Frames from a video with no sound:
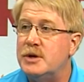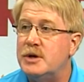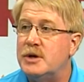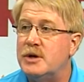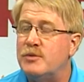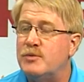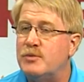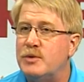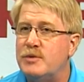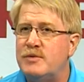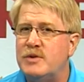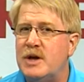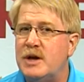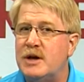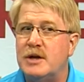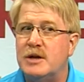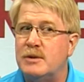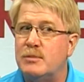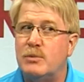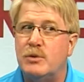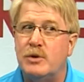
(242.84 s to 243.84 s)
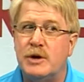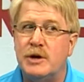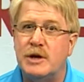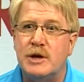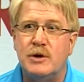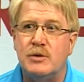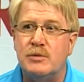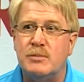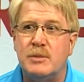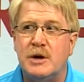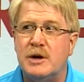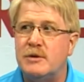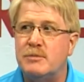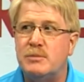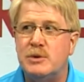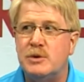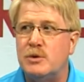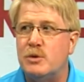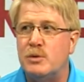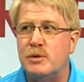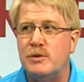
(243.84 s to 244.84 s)
If we've taken a break, it might have
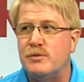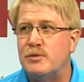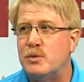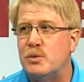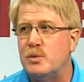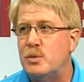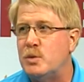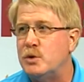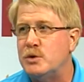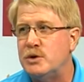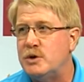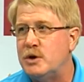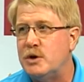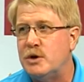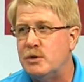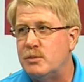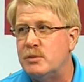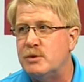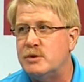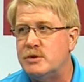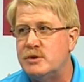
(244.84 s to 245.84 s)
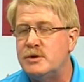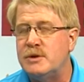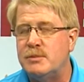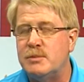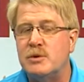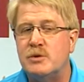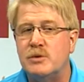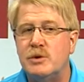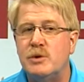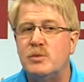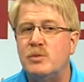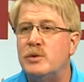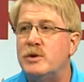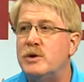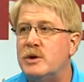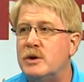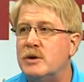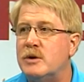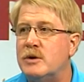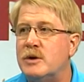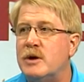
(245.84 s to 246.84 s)
been only for 1 year, but typically
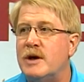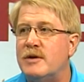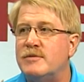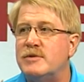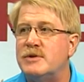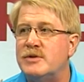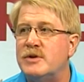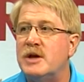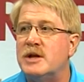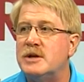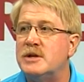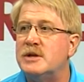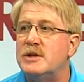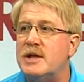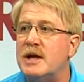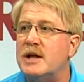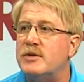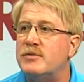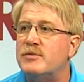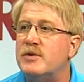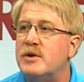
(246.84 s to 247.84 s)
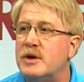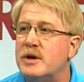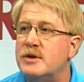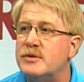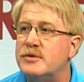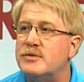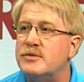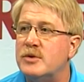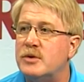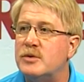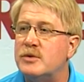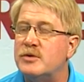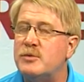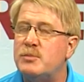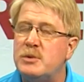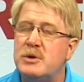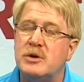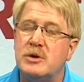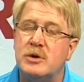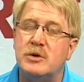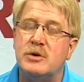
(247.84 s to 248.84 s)
we have attended that event. So it's
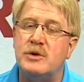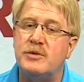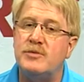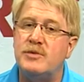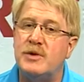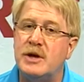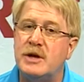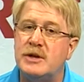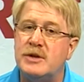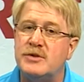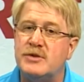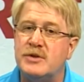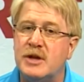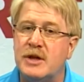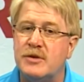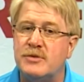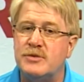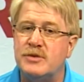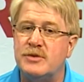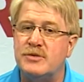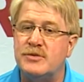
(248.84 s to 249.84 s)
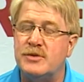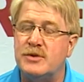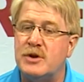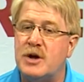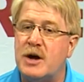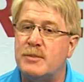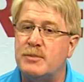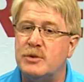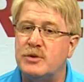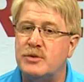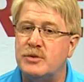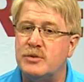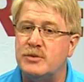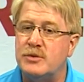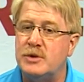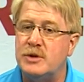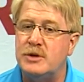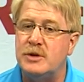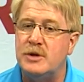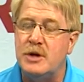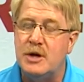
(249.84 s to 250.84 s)
been a good event. It gives us an
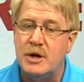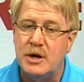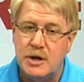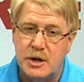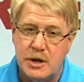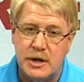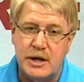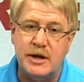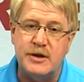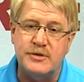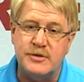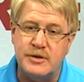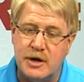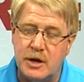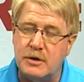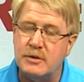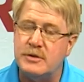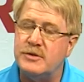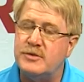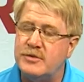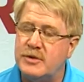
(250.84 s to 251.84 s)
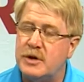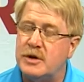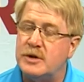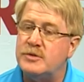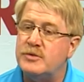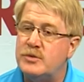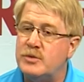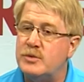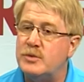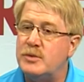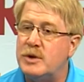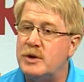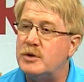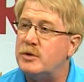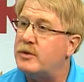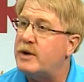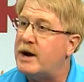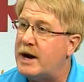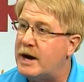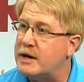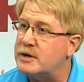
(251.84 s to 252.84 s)
opportunity, as Kelly said, to
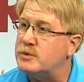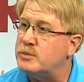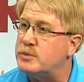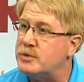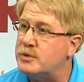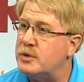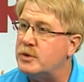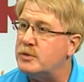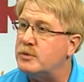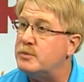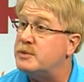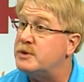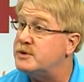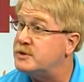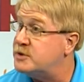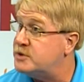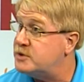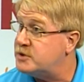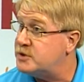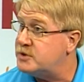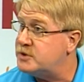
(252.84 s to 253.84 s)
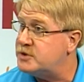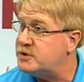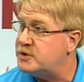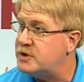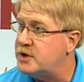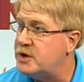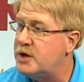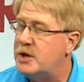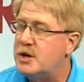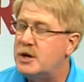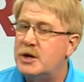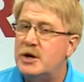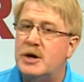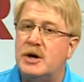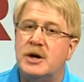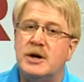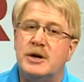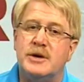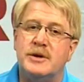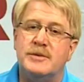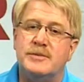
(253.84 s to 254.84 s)
interact with other businesses,
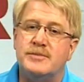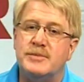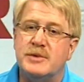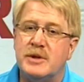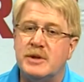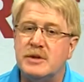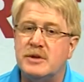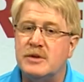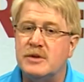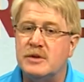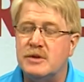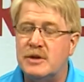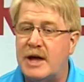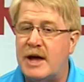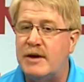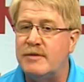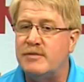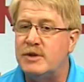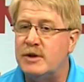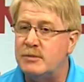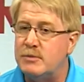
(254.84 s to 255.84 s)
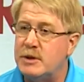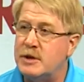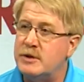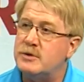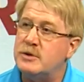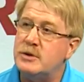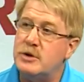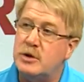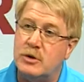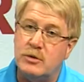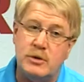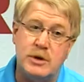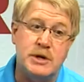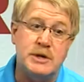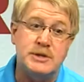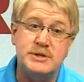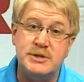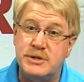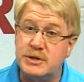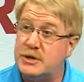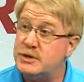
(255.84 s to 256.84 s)
have them get to know
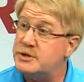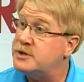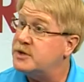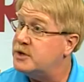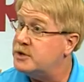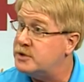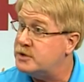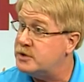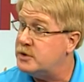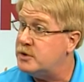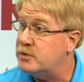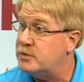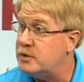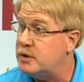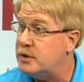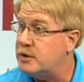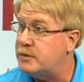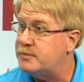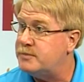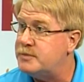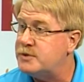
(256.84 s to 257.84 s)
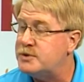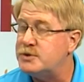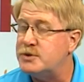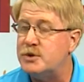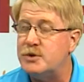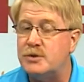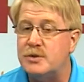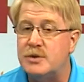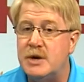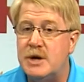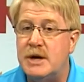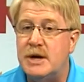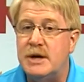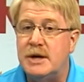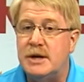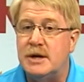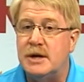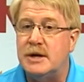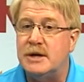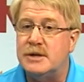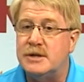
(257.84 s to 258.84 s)
us and us get to know them. So
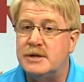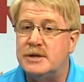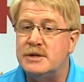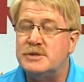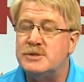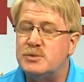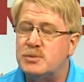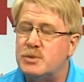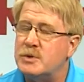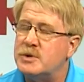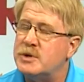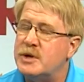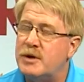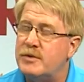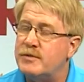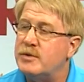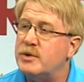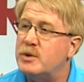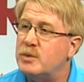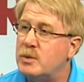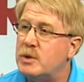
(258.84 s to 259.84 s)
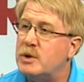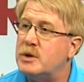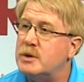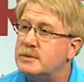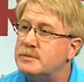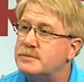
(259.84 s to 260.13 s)
it's worked out very well.